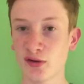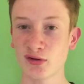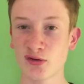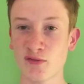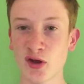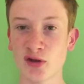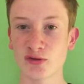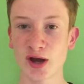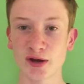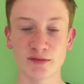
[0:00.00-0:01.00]
sort of
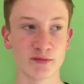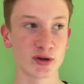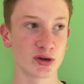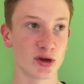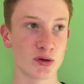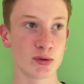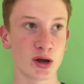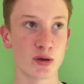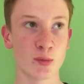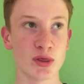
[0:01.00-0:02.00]
underreact and think, we're
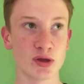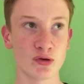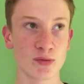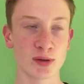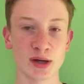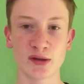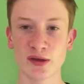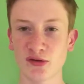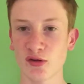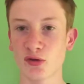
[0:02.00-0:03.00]
going to win the Europa League. They're
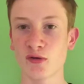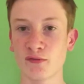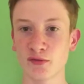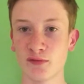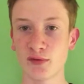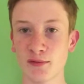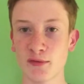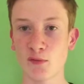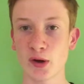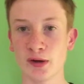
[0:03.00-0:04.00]
so confident that
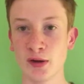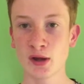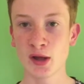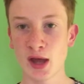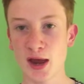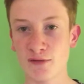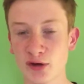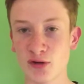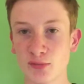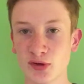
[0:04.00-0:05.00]
we've won every
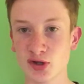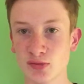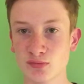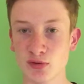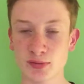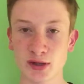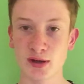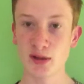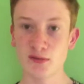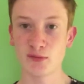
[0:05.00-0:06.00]
competition, probably,
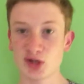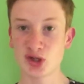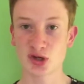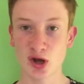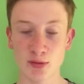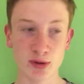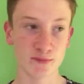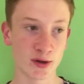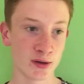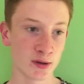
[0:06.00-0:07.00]
which is a go-in,
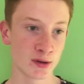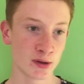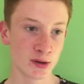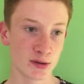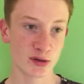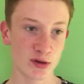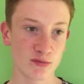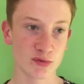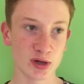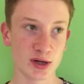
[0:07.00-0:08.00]
that they don't
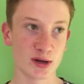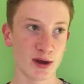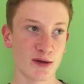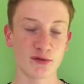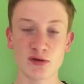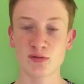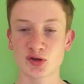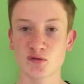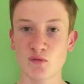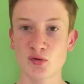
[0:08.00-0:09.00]
really have too
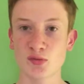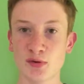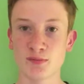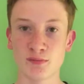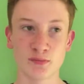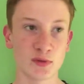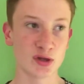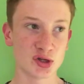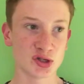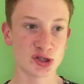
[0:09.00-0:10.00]
much of a problem. They
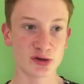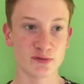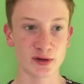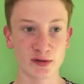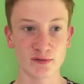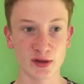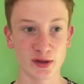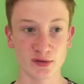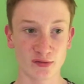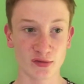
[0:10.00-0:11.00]
just still think that
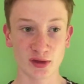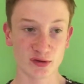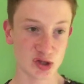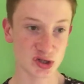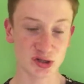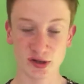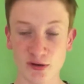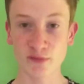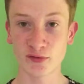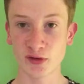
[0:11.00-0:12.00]
they're just
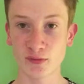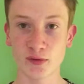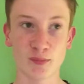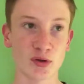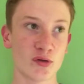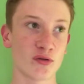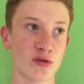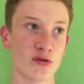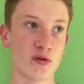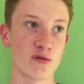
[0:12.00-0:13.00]
confident. But those are
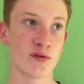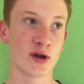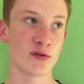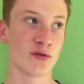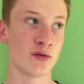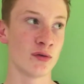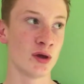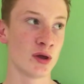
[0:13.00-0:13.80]
the sort of fans who